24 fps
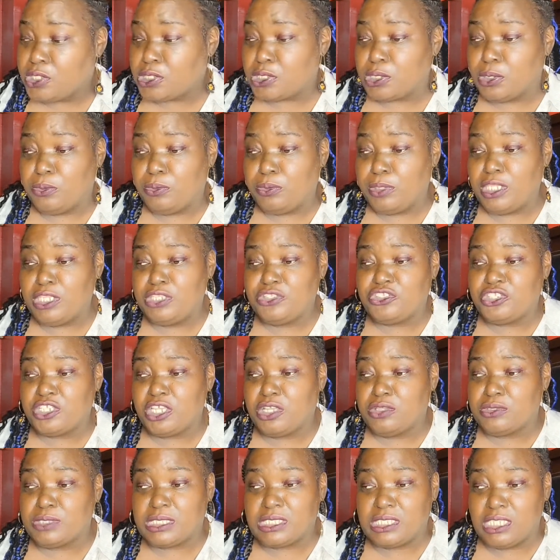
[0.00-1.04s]
So we
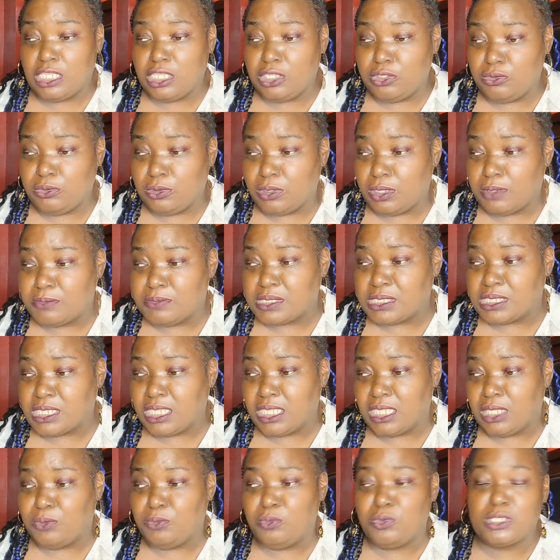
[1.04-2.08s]
shall see, you know I'm
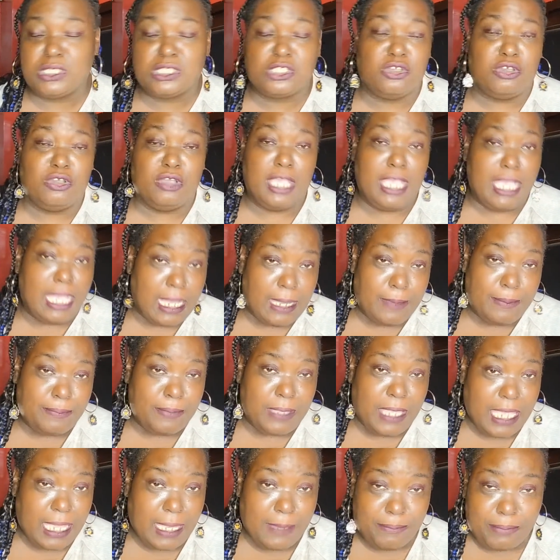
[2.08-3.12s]
saying, what's going
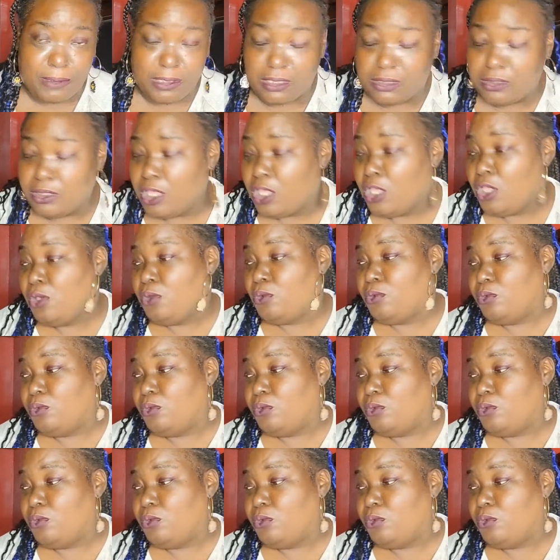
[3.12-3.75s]
to happen